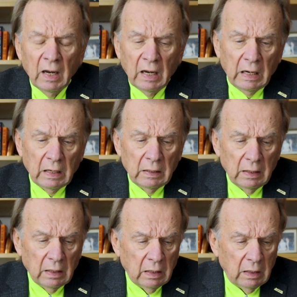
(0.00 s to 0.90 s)

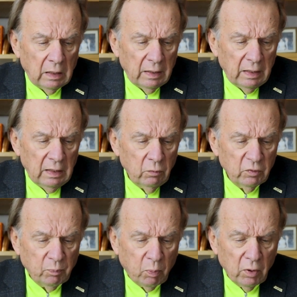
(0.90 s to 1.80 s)
and uh, he
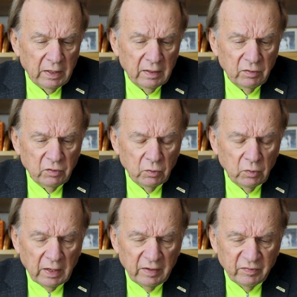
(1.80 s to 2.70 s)
was put
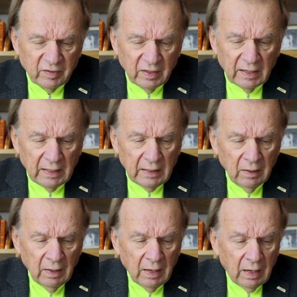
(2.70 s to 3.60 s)
into a study,